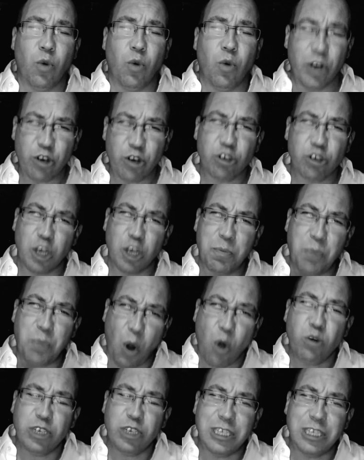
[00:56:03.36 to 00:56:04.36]
What you're
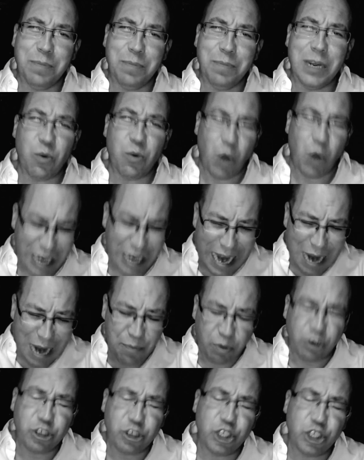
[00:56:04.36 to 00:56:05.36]
supposed to be, what
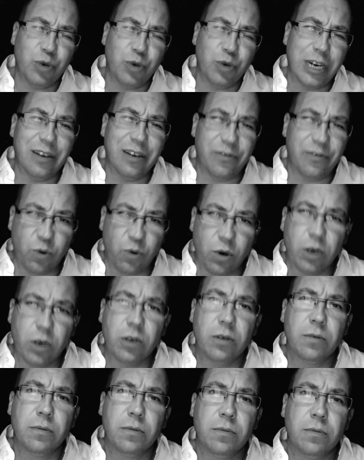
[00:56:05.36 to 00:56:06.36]
God put you here
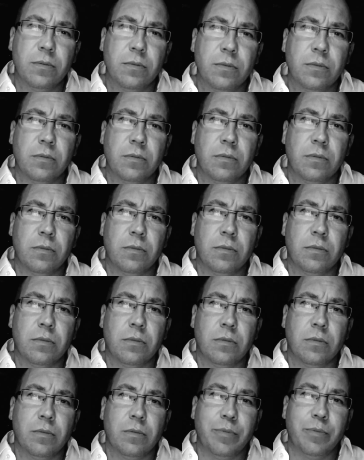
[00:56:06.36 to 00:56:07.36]
for?
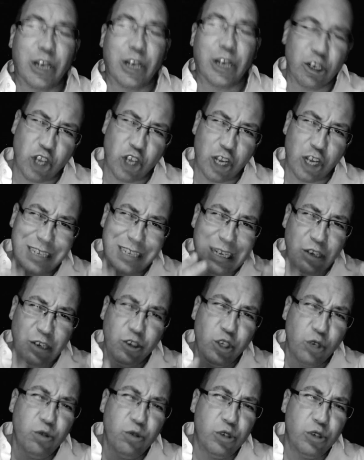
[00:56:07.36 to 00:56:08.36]
Because
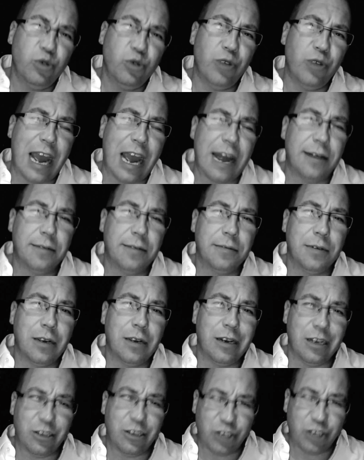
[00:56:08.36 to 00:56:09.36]
until you do that,
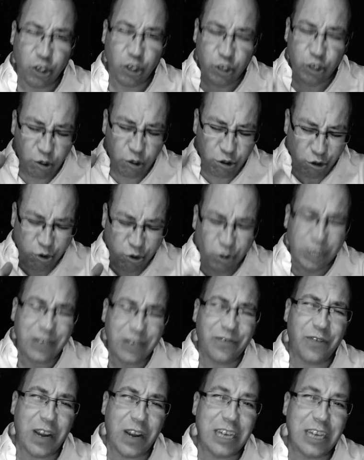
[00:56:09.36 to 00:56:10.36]
and until you
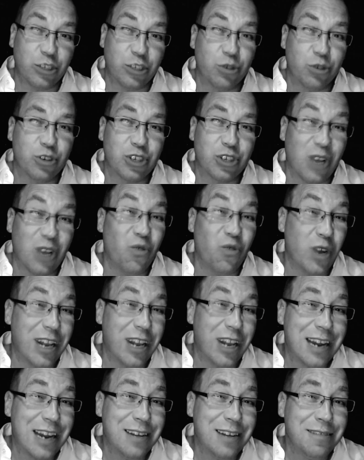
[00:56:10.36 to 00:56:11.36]
truly face yourself
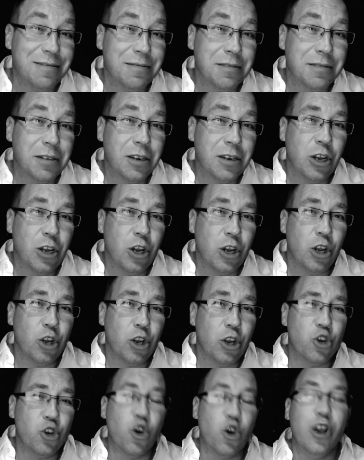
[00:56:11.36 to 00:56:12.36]
within,
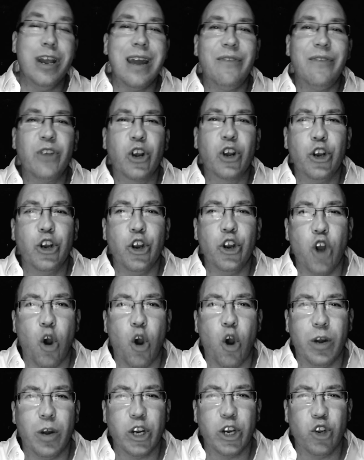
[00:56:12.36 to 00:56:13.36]
you're never going to
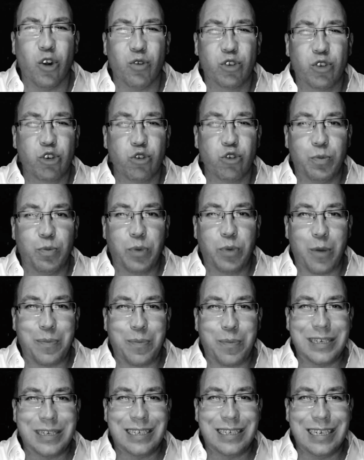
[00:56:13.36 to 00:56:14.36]
know what your true
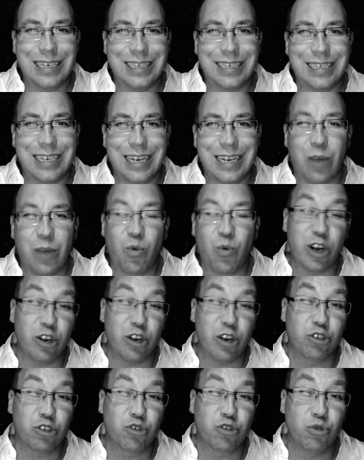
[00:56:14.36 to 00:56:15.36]
purpose is here and
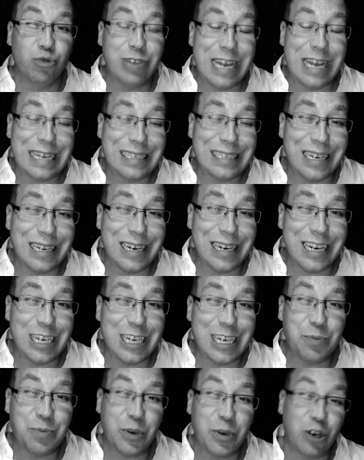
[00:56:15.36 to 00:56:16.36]
what your true
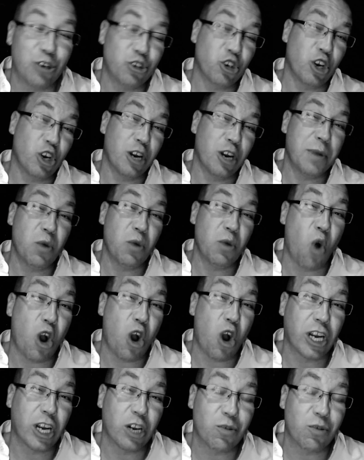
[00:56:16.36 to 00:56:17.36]
destiny is, because you're going to be
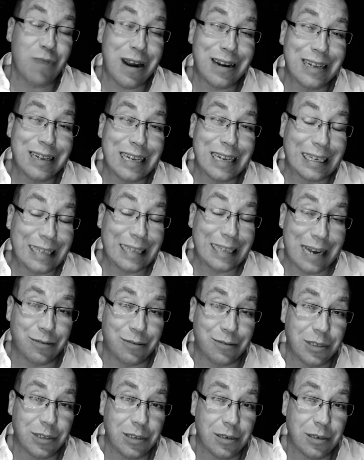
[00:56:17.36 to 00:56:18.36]
walking around in the
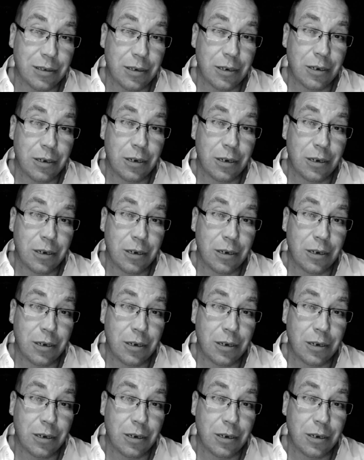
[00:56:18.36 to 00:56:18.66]
clouds.